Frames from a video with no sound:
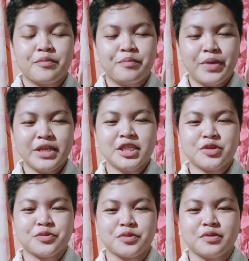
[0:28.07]

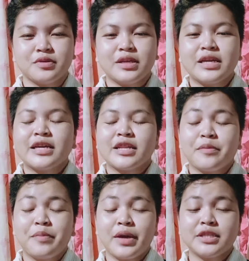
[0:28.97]
Basic rule. The
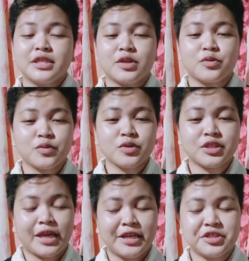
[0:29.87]
basic rule
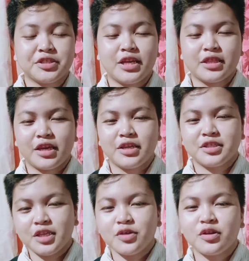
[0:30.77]
states that a
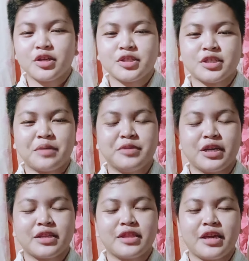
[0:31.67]
singular
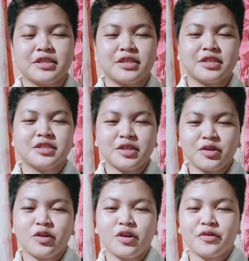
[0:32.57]
subject takes a
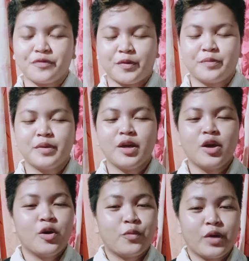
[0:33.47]
singular verb,
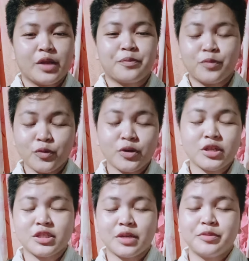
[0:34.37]
while a plural
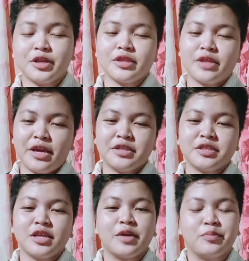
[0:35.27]
subject
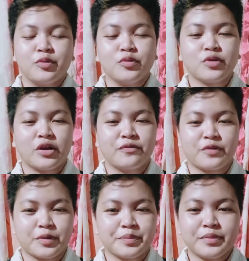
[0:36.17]
takes a plural verb.